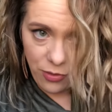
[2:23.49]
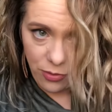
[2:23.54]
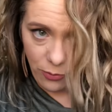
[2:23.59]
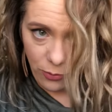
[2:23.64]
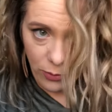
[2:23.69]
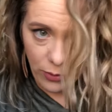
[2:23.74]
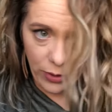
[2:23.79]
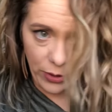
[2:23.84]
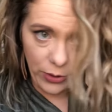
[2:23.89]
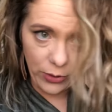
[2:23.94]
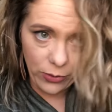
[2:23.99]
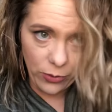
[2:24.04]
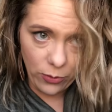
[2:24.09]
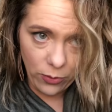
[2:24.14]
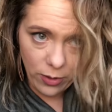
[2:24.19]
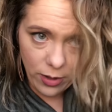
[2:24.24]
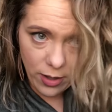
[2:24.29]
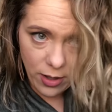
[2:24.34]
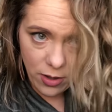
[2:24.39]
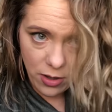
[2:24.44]

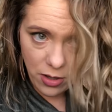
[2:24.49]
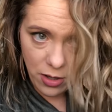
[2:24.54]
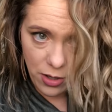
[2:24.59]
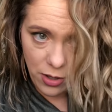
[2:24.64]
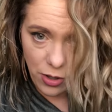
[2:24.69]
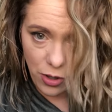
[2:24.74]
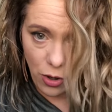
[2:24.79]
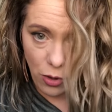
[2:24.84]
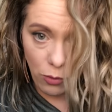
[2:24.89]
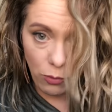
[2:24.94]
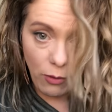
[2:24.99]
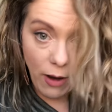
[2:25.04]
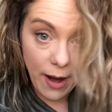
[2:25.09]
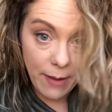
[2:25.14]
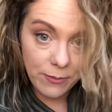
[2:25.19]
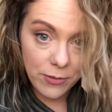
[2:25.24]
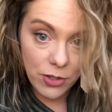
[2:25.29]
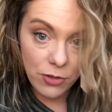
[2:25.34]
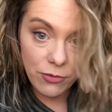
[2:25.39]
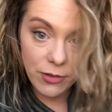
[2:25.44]
through. No
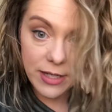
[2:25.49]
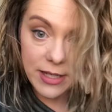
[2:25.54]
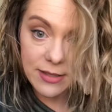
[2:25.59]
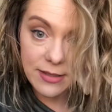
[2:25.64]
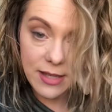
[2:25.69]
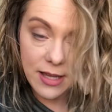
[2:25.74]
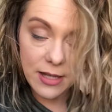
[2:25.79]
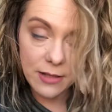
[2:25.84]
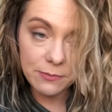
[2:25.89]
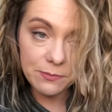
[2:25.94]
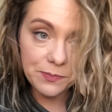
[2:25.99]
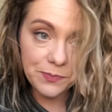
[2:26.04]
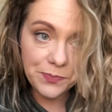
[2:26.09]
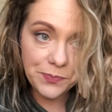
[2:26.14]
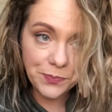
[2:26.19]
rhyme to reason.